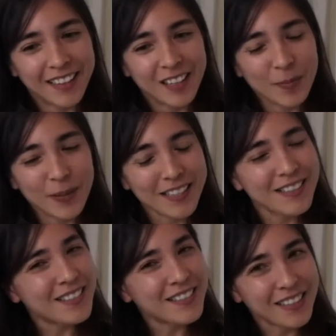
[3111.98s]
But it
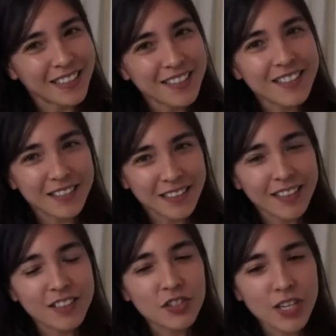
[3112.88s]

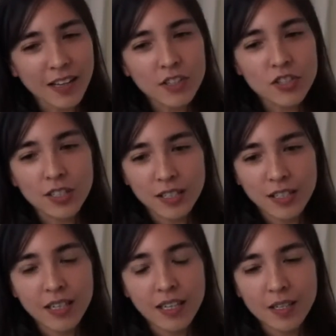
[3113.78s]
is challenging,
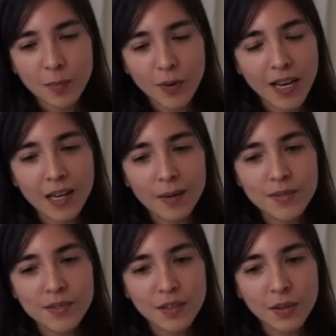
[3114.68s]
and
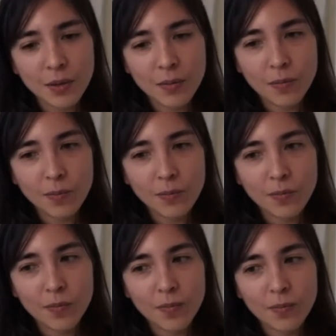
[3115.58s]
perhaps,
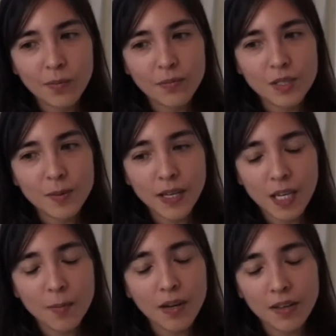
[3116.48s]
depending
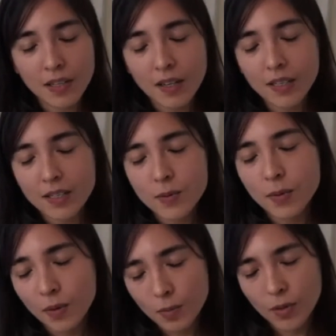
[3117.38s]
upon the audience with
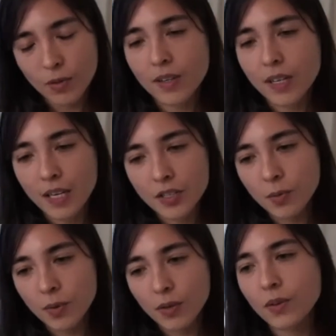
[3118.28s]
whom you're engaging
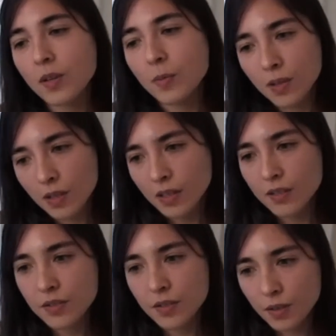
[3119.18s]
with or the
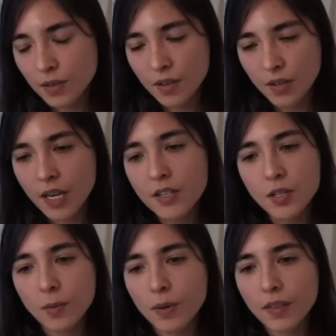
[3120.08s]
communities you're
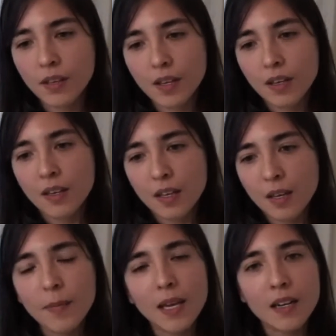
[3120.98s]
engaging with, it
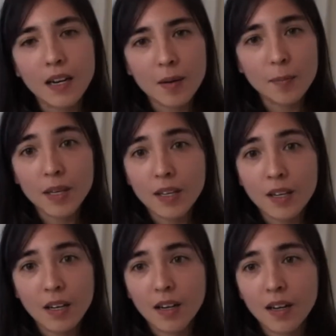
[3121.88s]
may not be a